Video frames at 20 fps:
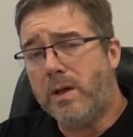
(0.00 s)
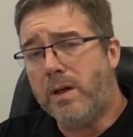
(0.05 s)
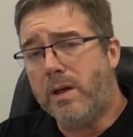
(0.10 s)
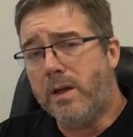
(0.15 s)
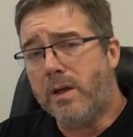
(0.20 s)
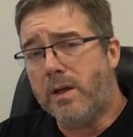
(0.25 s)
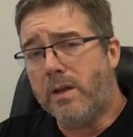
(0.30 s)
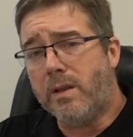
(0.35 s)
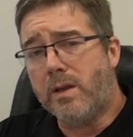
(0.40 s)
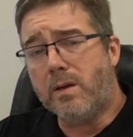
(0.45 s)
And
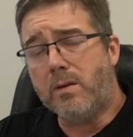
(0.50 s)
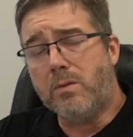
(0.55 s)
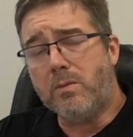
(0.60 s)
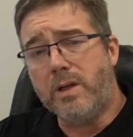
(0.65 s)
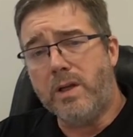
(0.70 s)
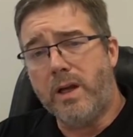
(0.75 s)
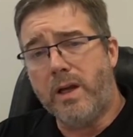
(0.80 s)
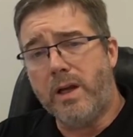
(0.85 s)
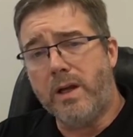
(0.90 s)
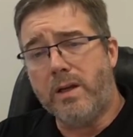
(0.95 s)
I think
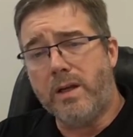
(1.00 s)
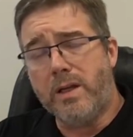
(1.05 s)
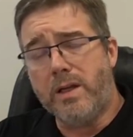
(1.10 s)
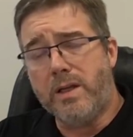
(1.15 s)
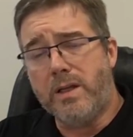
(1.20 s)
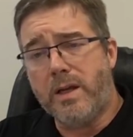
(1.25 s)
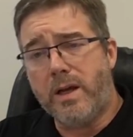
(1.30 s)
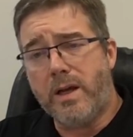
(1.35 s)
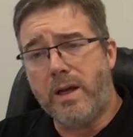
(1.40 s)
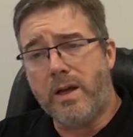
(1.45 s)
we need
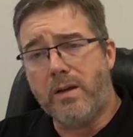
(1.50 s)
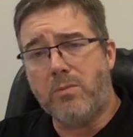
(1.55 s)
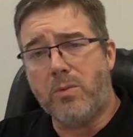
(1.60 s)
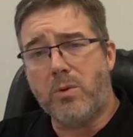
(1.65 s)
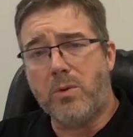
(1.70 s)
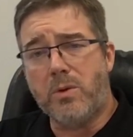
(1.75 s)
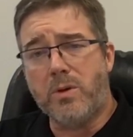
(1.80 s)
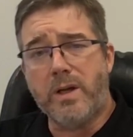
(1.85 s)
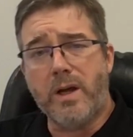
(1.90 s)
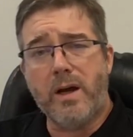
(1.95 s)
to have
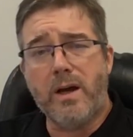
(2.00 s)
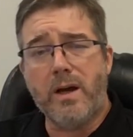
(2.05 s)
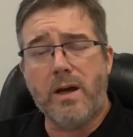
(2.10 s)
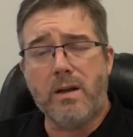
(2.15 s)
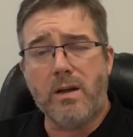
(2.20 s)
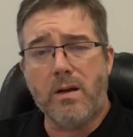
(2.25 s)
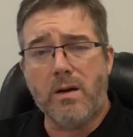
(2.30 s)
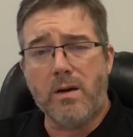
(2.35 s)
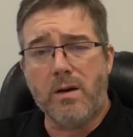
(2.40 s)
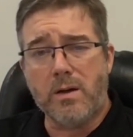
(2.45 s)
more
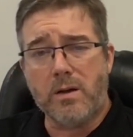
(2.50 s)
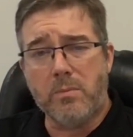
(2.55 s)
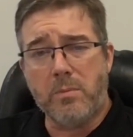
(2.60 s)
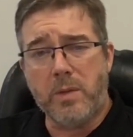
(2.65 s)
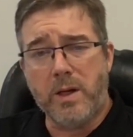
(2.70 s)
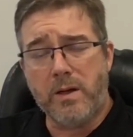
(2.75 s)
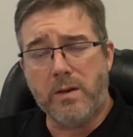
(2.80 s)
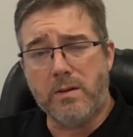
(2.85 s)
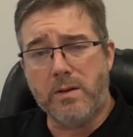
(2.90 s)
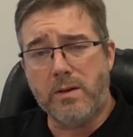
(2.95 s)
dialogue
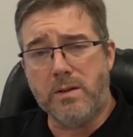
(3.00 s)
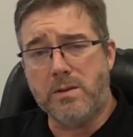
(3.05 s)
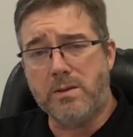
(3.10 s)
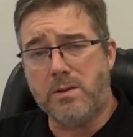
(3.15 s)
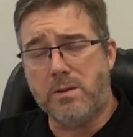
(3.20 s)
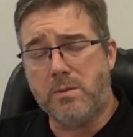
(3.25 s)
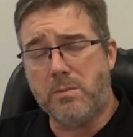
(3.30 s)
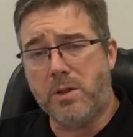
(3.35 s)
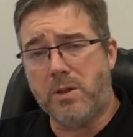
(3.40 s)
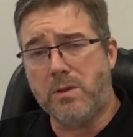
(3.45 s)
about this
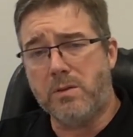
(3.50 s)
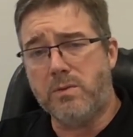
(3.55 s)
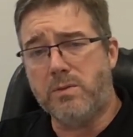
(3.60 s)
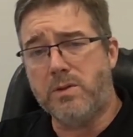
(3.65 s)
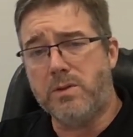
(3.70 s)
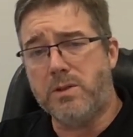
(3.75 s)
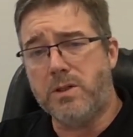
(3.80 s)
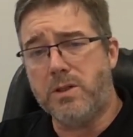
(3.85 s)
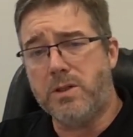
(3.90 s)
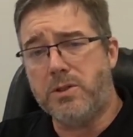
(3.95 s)
among
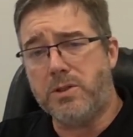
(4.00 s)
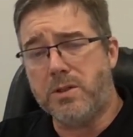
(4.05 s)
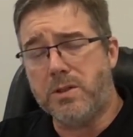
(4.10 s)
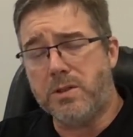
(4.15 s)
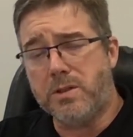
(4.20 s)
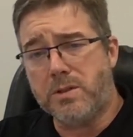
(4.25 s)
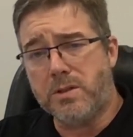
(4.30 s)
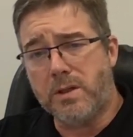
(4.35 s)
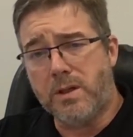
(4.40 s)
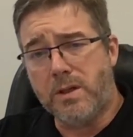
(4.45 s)

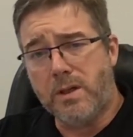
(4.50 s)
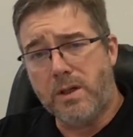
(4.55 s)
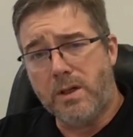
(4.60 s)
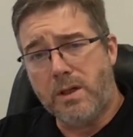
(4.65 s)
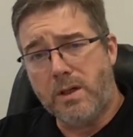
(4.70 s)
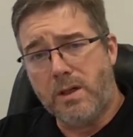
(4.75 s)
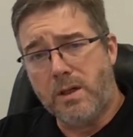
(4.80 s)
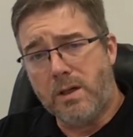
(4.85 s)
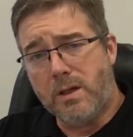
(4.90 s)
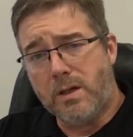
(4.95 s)
physicians
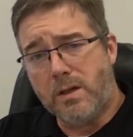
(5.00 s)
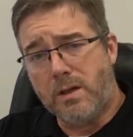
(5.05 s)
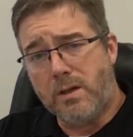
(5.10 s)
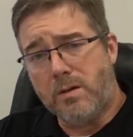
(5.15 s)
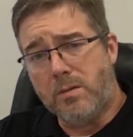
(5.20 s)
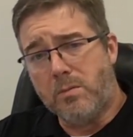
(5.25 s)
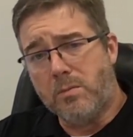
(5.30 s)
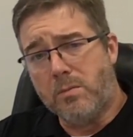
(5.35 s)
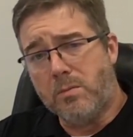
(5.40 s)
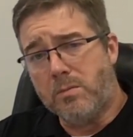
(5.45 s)

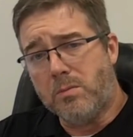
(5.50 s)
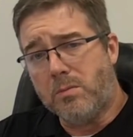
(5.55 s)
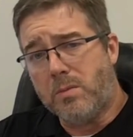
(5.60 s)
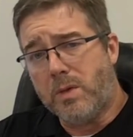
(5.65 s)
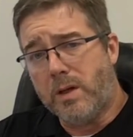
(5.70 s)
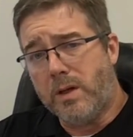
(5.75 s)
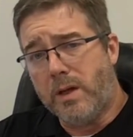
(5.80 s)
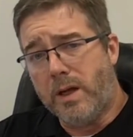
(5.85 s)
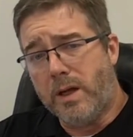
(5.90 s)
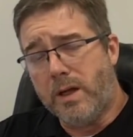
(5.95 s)

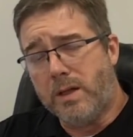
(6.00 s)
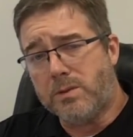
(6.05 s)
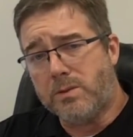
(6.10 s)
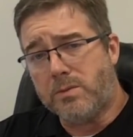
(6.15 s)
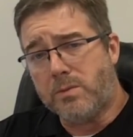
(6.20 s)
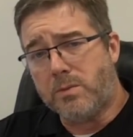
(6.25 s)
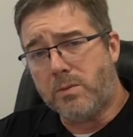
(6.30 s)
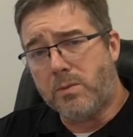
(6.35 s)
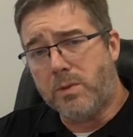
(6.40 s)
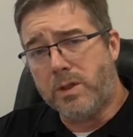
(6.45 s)
as
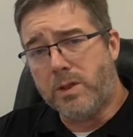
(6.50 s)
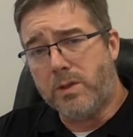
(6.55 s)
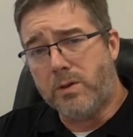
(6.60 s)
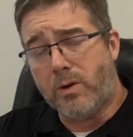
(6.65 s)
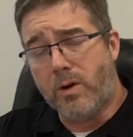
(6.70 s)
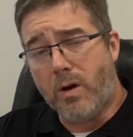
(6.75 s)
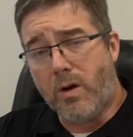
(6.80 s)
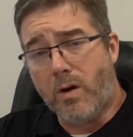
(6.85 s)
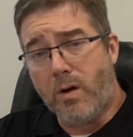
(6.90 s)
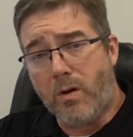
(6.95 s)
we are
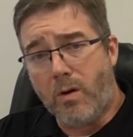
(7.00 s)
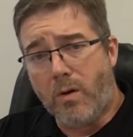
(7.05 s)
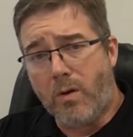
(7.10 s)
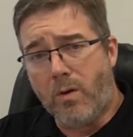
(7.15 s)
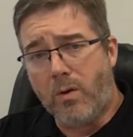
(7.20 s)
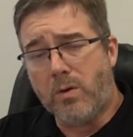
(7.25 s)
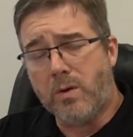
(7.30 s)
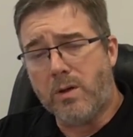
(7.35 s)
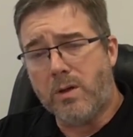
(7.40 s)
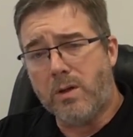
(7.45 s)

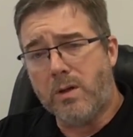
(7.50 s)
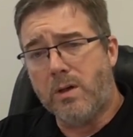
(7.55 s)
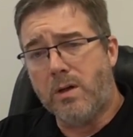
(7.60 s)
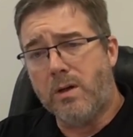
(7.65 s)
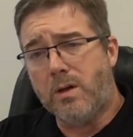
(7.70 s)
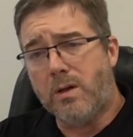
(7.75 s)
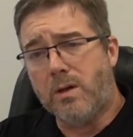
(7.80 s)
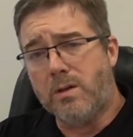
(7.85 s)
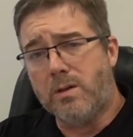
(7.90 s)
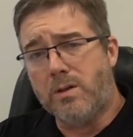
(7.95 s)
all
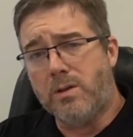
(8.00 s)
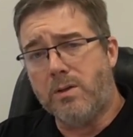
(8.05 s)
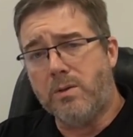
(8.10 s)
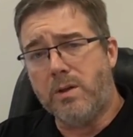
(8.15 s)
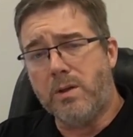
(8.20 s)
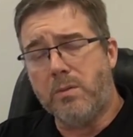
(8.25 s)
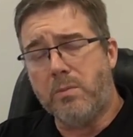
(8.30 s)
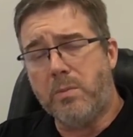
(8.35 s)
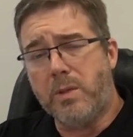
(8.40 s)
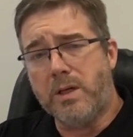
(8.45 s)
doing
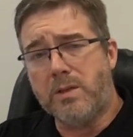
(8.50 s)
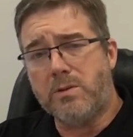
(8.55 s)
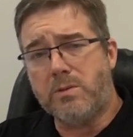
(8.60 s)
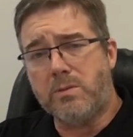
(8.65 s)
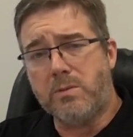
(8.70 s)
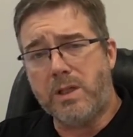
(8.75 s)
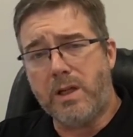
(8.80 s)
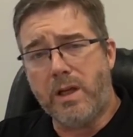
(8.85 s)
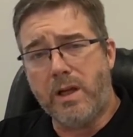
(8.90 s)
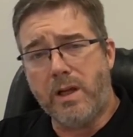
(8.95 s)
the best we
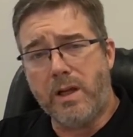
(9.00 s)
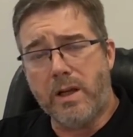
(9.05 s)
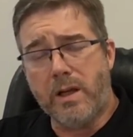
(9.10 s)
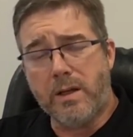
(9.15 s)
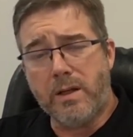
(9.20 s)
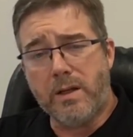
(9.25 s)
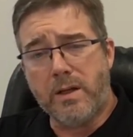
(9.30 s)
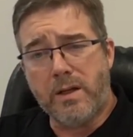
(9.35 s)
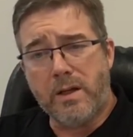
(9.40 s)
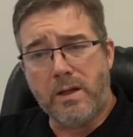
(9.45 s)
can
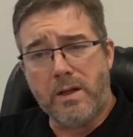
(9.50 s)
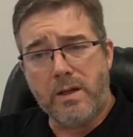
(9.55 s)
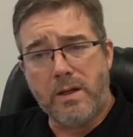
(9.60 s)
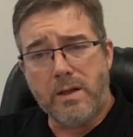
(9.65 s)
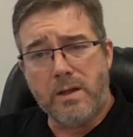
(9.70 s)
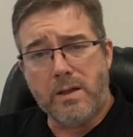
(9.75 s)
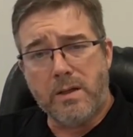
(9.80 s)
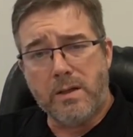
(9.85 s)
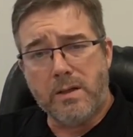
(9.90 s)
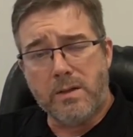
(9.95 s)

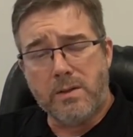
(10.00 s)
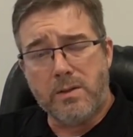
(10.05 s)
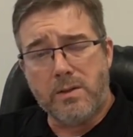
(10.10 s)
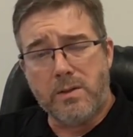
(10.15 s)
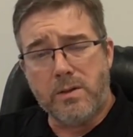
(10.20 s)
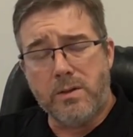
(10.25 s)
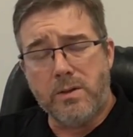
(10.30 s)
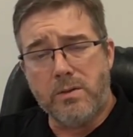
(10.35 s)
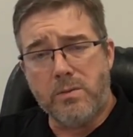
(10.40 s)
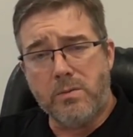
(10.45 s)
to
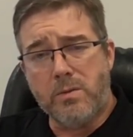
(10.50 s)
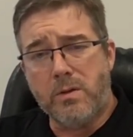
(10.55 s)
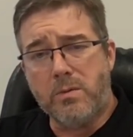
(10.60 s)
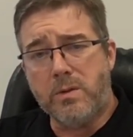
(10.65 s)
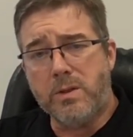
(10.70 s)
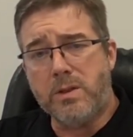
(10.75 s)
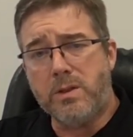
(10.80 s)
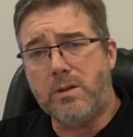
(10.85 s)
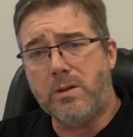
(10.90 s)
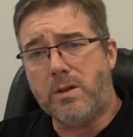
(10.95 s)
do what we
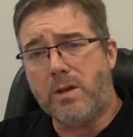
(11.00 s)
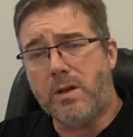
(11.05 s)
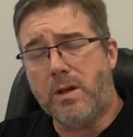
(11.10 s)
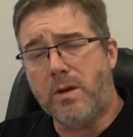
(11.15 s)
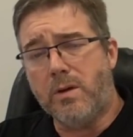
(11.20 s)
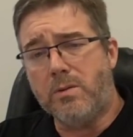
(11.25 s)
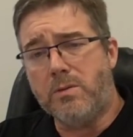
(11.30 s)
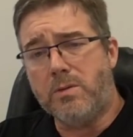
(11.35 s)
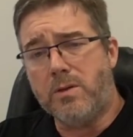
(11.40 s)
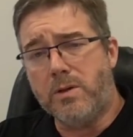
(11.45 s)
took an
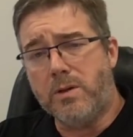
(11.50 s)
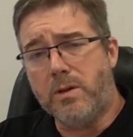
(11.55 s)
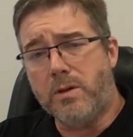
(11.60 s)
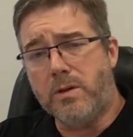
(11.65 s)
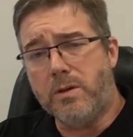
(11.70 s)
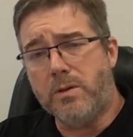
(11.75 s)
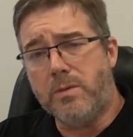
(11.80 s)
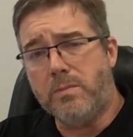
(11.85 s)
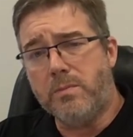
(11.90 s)
oath to do.